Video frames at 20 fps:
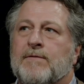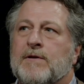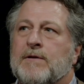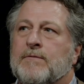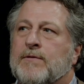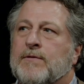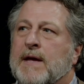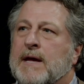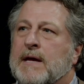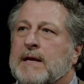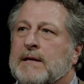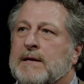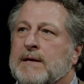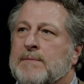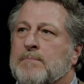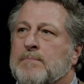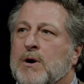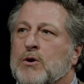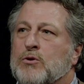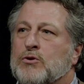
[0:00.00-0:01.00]
Even if that
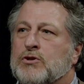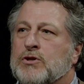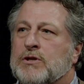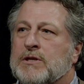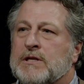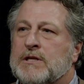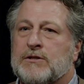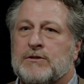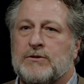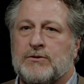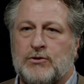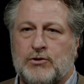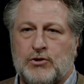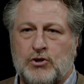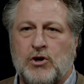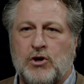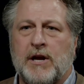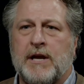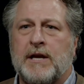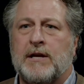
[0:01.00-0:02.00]
emotion is
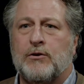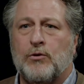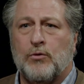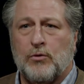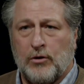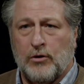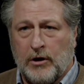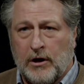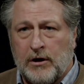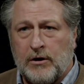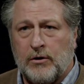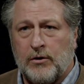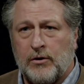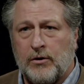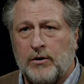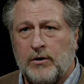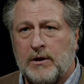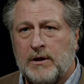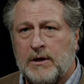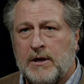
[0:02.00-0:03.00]
trained or
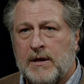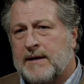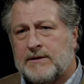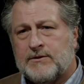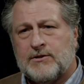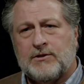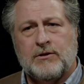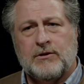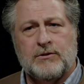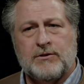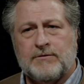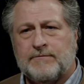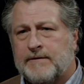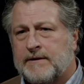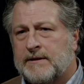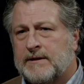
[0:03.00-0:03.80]
learned, and it starts